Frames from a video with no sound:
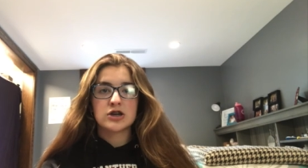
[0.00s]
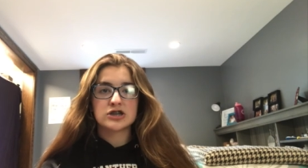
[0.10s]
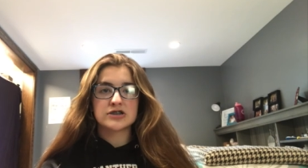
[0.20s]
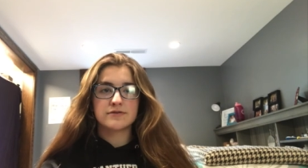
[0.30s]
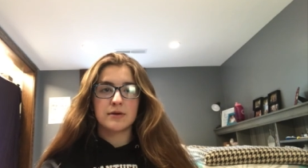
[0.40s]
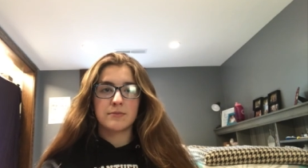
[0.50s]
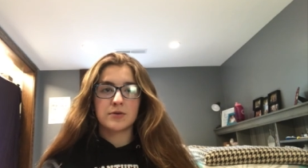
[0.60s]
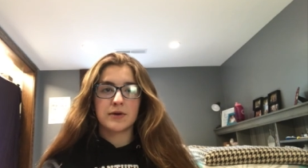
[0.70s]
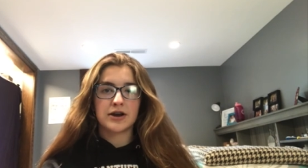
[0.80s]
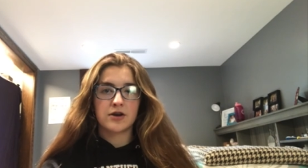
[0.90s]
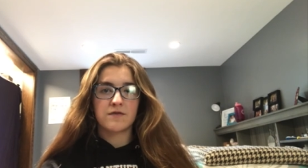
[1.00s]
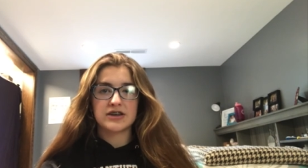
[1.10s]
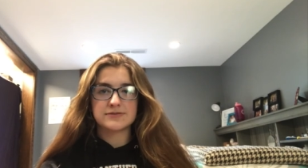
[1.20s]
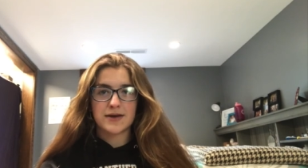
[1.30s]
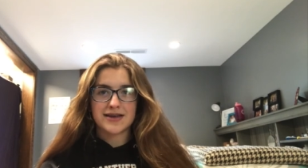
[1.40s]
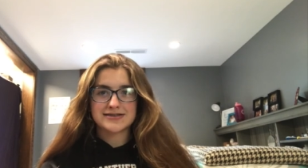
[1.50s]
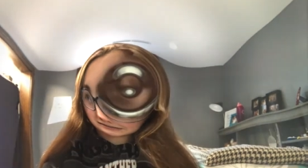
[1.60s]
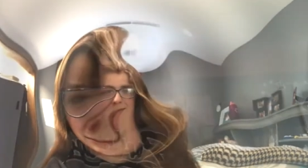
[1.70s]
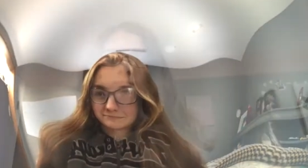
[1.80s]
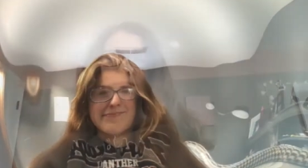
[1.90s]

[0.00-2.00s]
Just remember to wear your face mask.